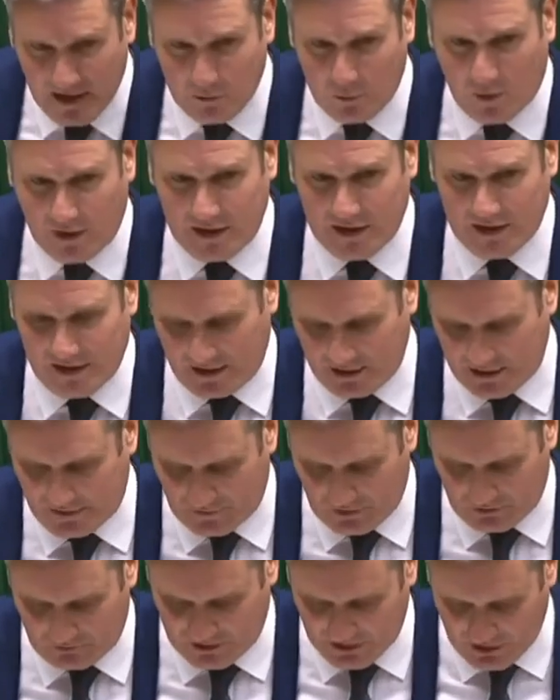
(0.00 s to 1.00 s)
wait days
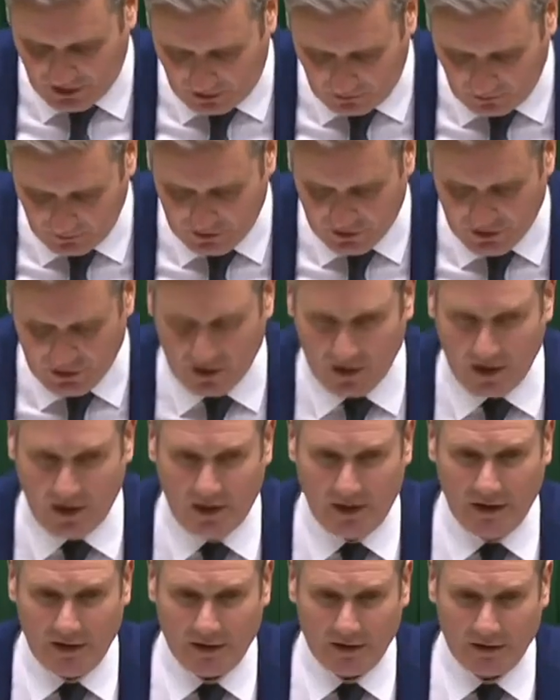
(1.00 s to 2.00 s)
for the results.
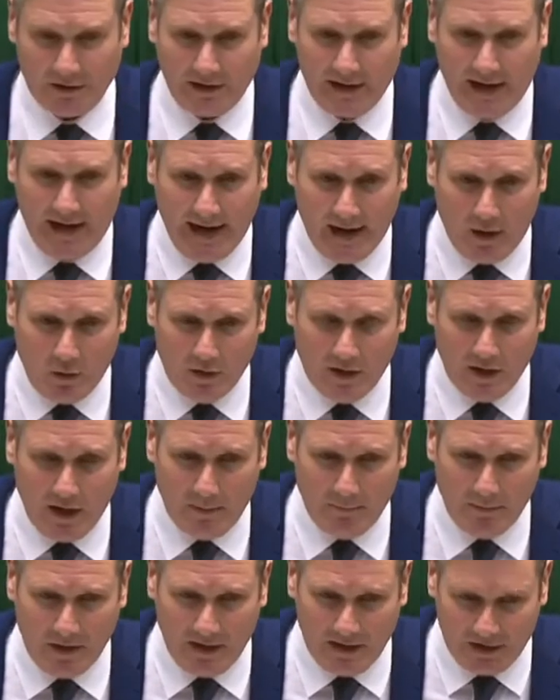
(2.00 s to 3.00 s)
The
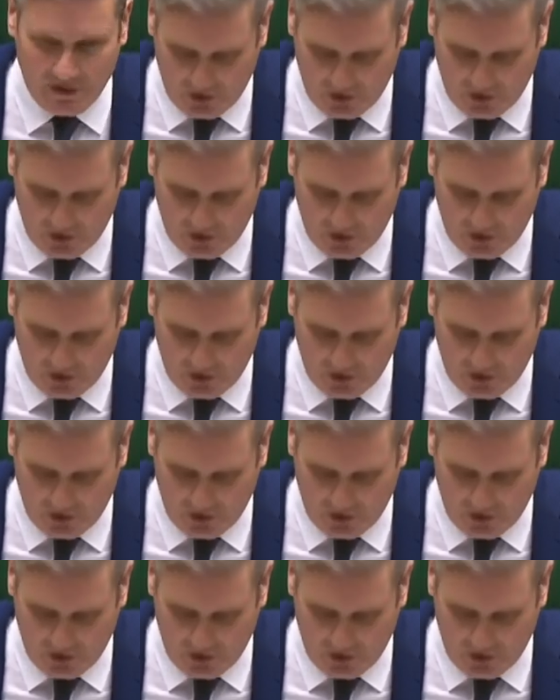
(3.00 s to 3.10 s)
outcome is